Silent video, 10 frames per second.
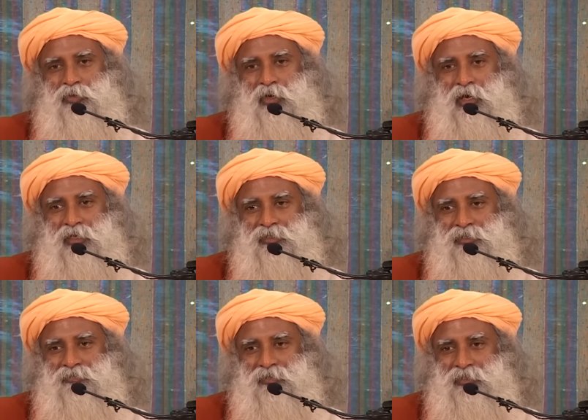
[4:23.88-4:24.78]
to
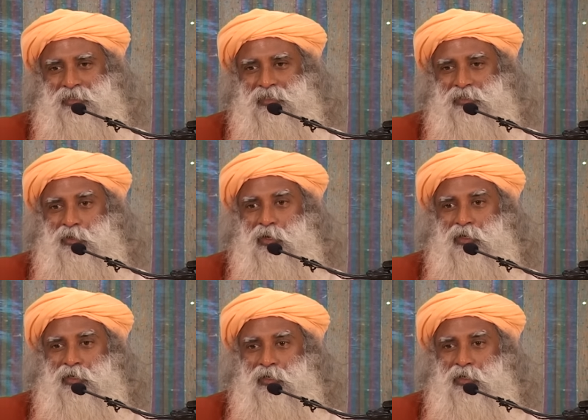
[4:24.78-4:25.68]
ask whether there is God
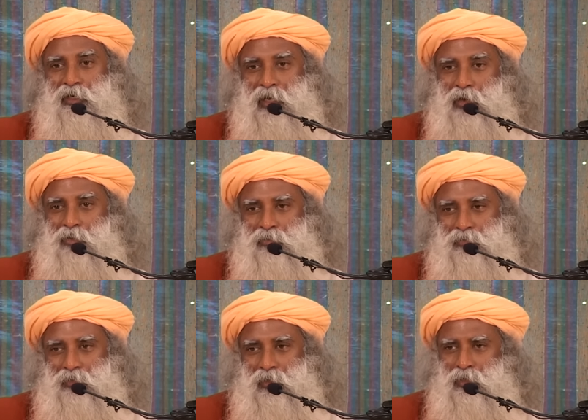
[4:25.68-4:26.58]
or not now?
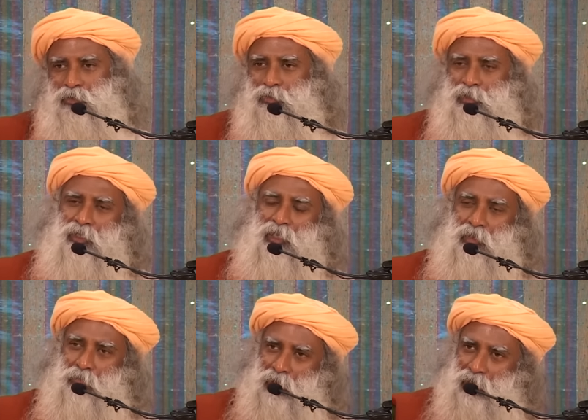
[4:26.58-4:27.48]
So he
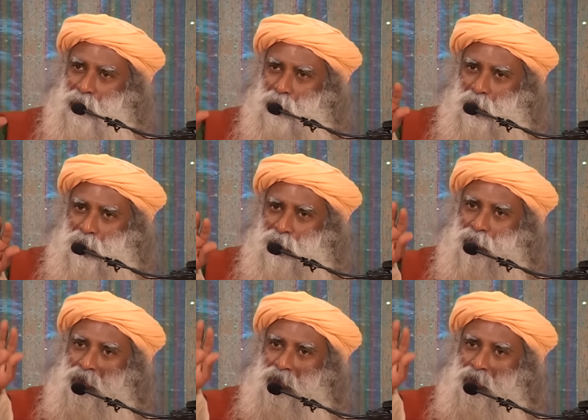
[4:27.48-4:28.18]
came early morning,